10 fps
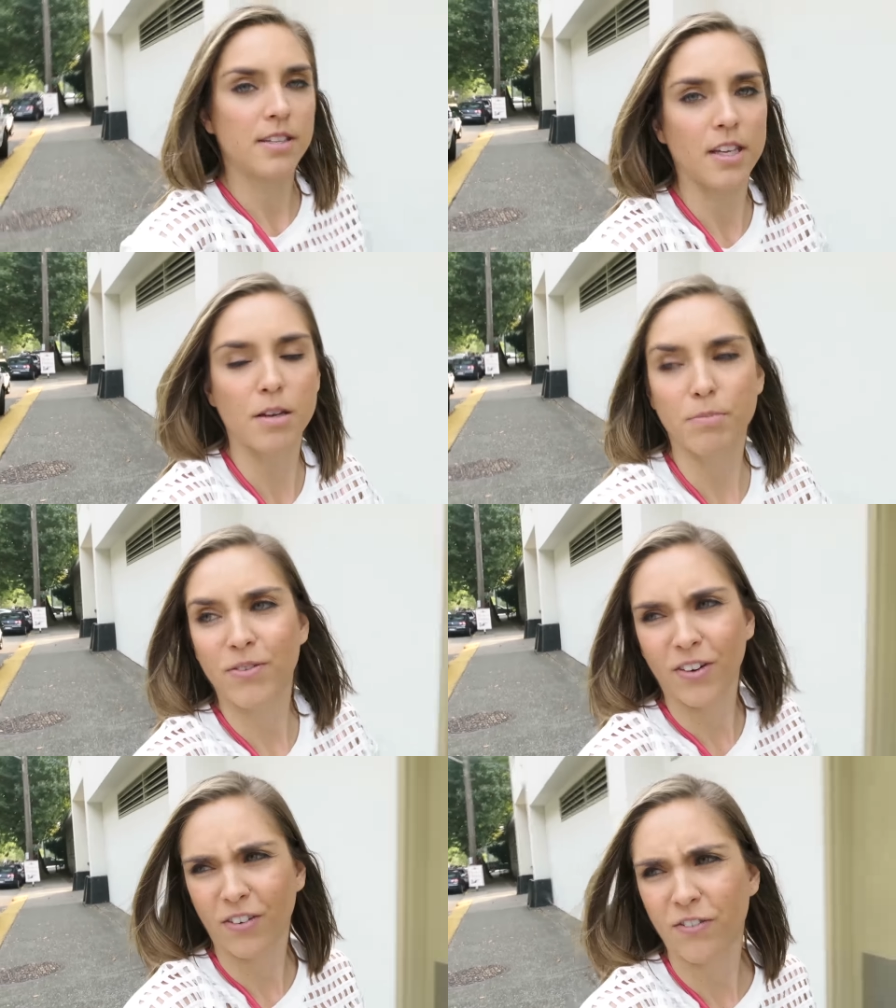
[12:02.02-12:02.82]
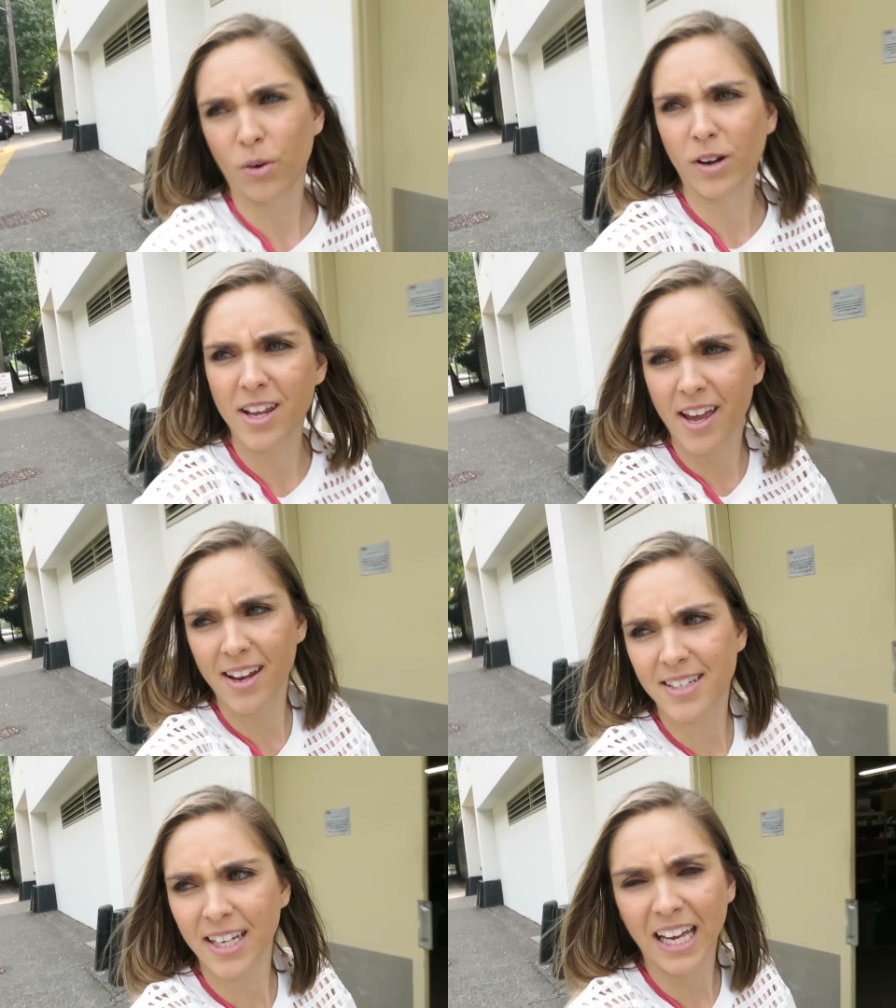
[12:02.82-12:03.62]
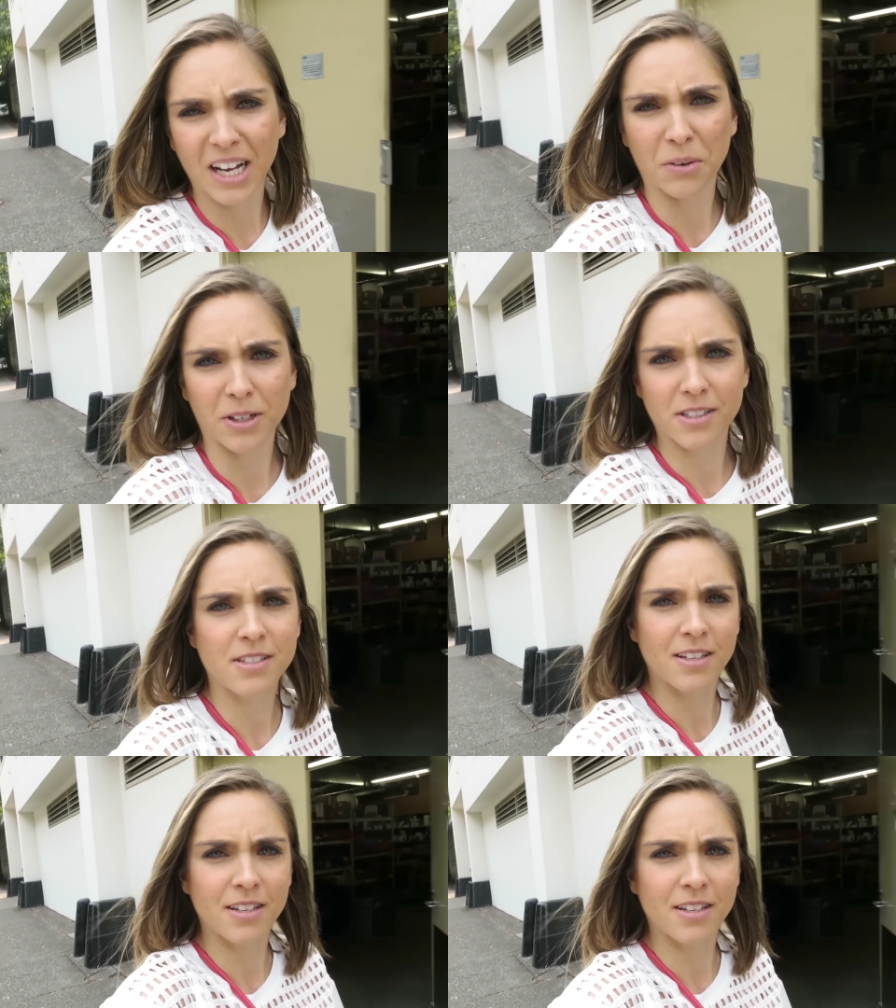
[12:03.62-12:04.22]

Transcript: sleep for 48 hours.